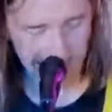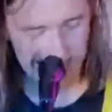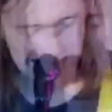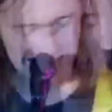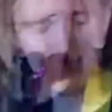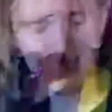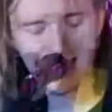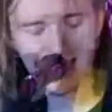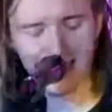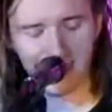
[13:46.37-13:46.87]
I
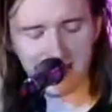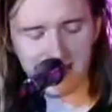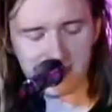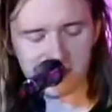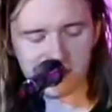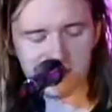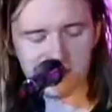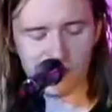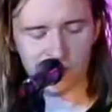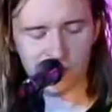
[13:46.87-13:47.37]
ain't seen
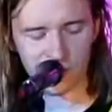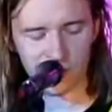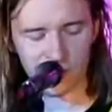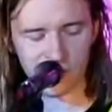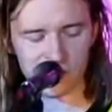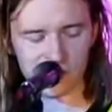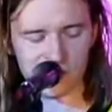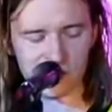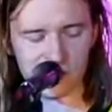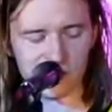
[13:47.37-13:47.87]
your face
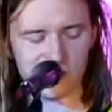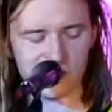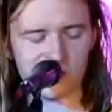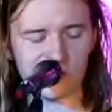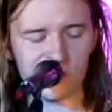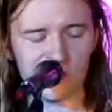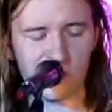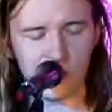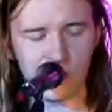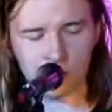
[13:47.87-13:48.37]
in
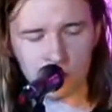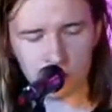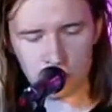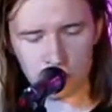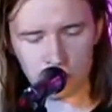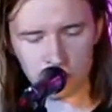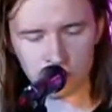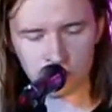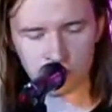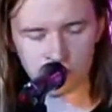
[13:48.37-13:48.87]
so
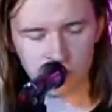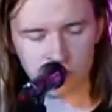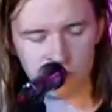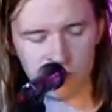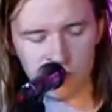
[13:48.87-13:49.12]
long.